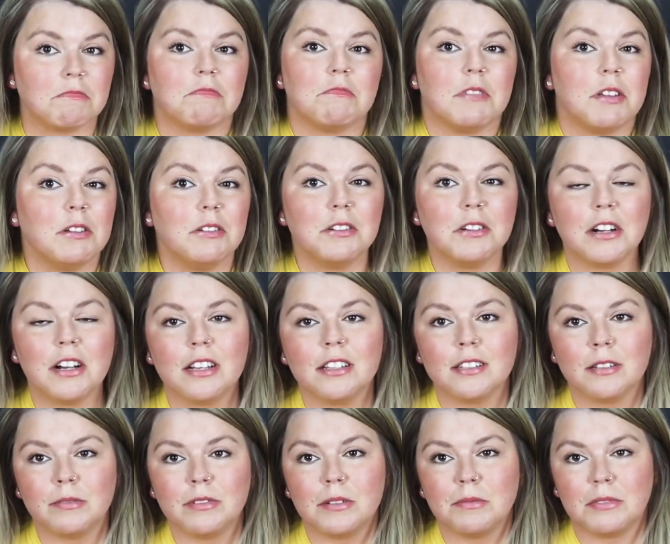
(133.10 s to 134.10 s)
Those are all
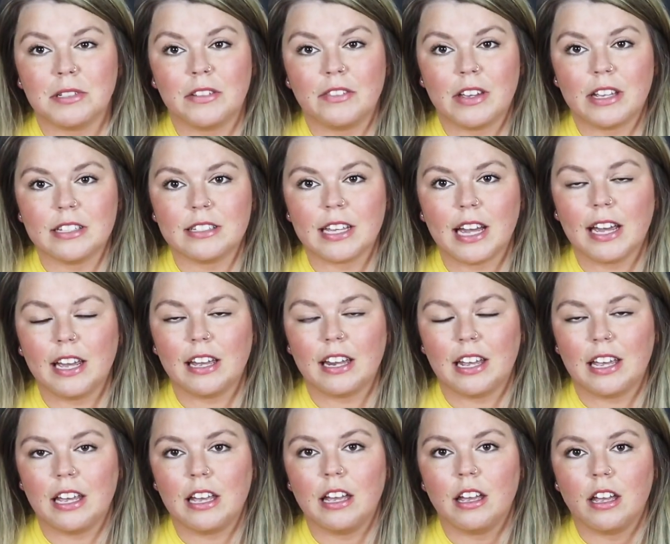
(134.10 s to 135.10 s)
symptoms of
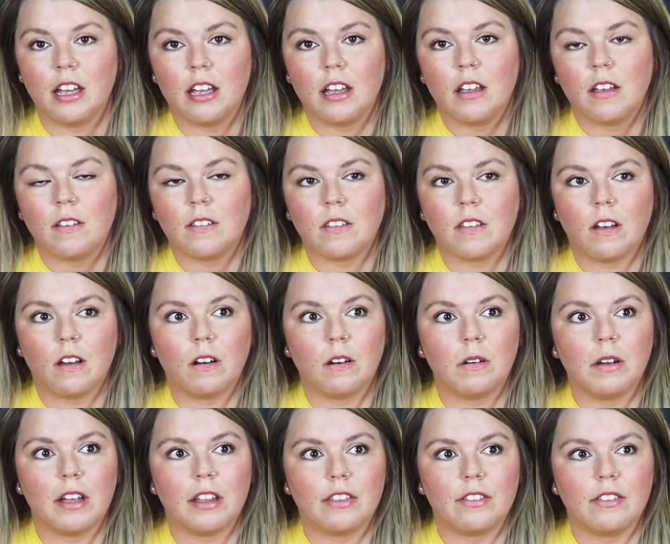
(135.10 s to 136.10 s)
anxiety. So
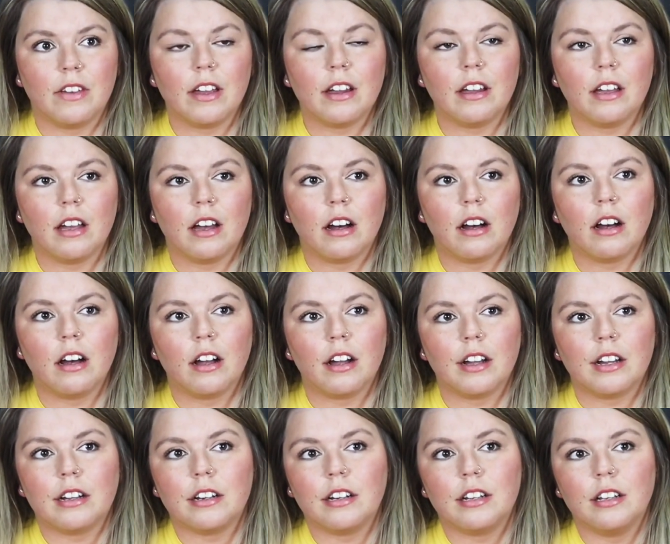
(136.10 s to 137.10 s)
it's very
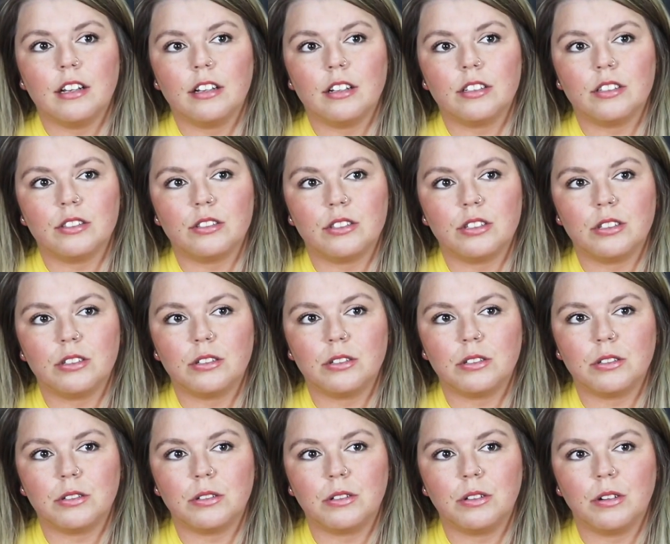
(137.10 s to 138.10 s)
hard
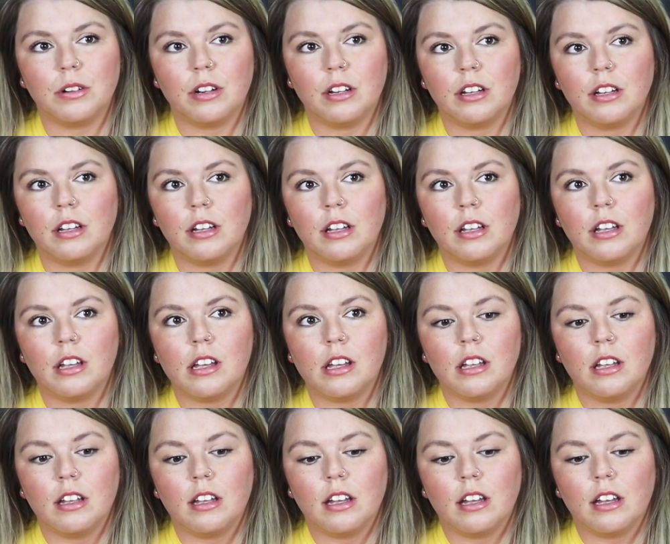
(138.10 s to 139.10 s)
to
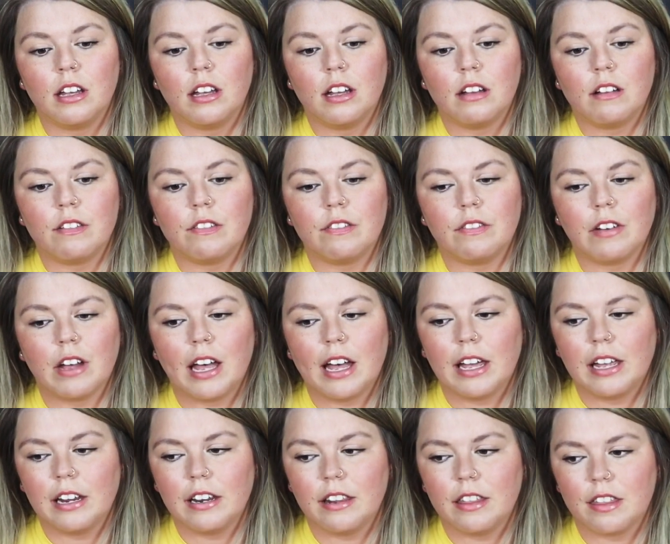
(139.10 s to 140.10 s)

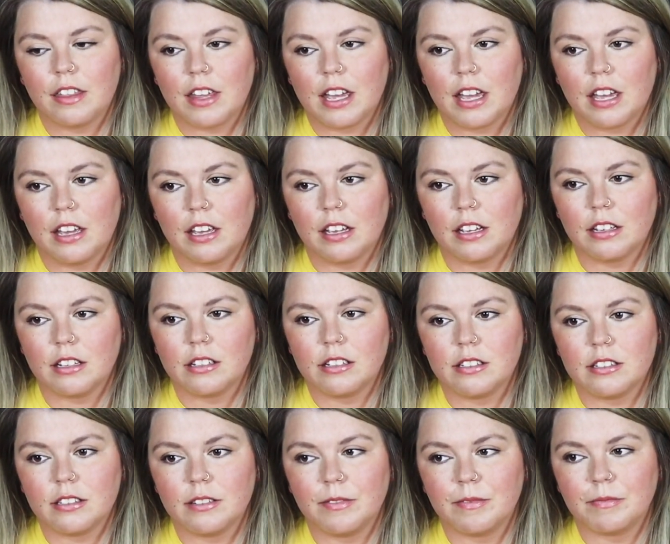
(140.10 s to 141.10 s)
find
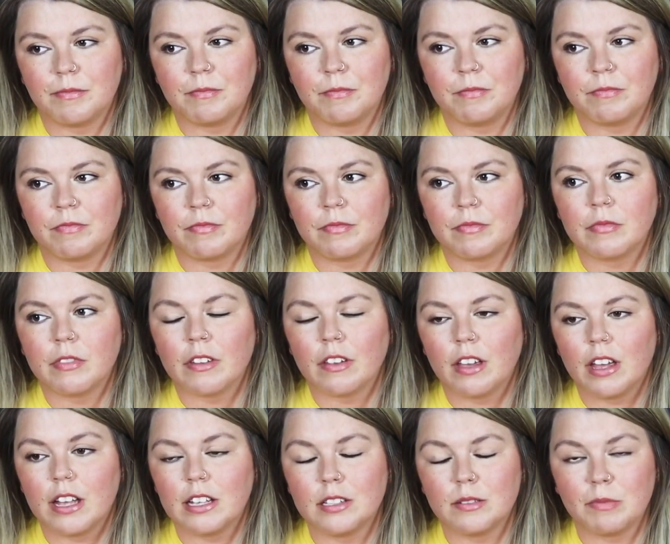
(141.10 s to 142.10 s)
things,
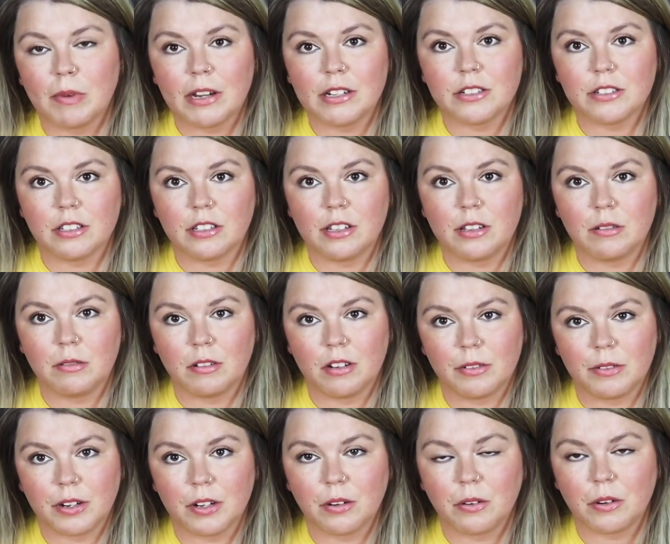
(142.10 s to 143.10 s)
especially when
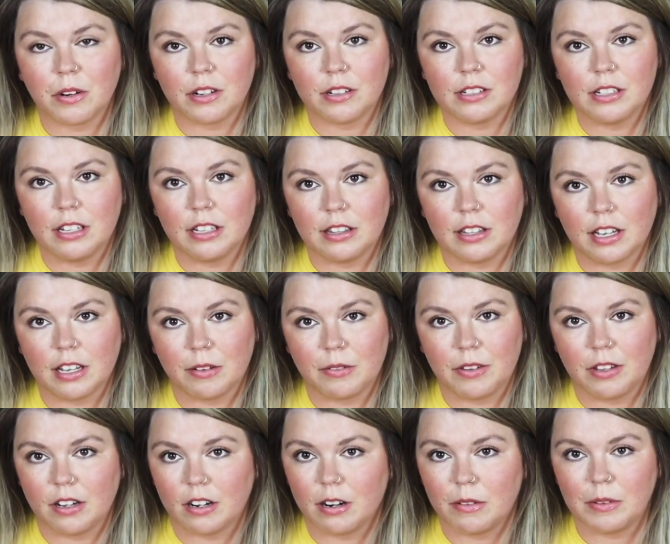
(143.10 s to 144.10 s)
we're quarantined like we
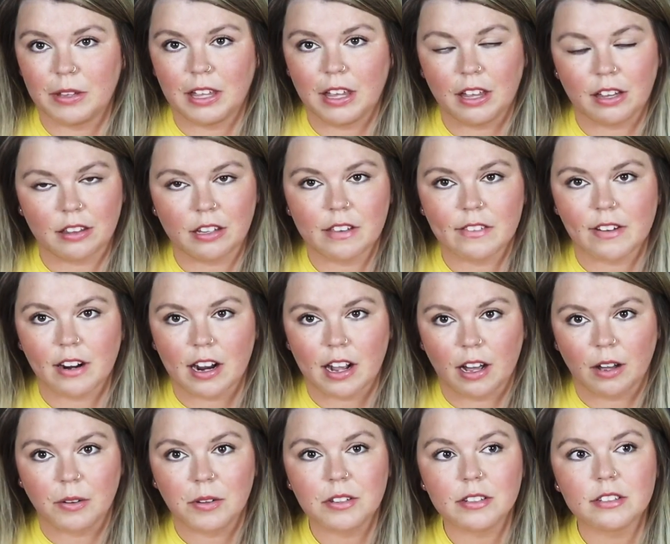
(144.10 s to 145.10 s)
are. We can't leave our
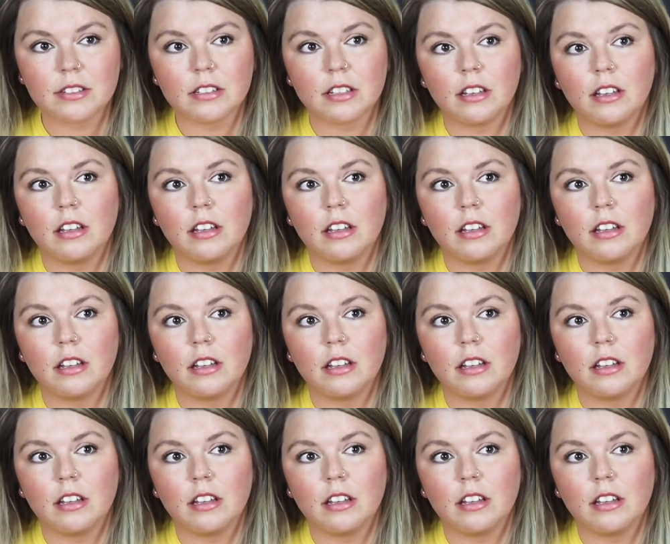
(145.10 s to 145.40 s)
house.